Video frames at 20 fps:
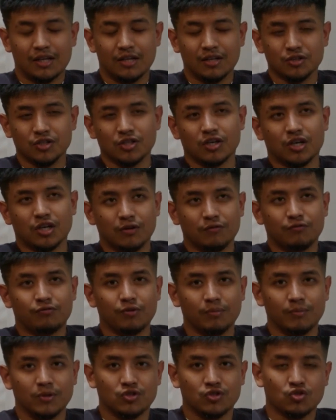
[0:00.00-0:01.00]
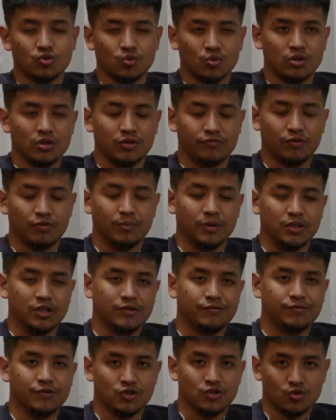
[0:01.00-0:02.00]
it doesn't come from from a
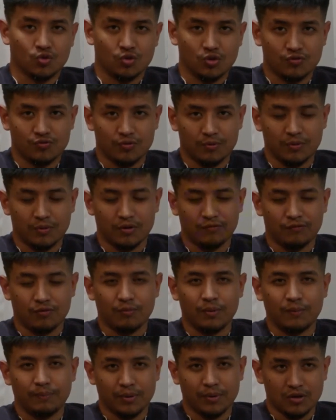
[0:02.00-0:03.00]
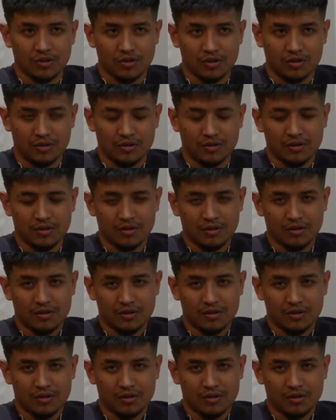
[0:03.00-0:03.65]
different source, from a person.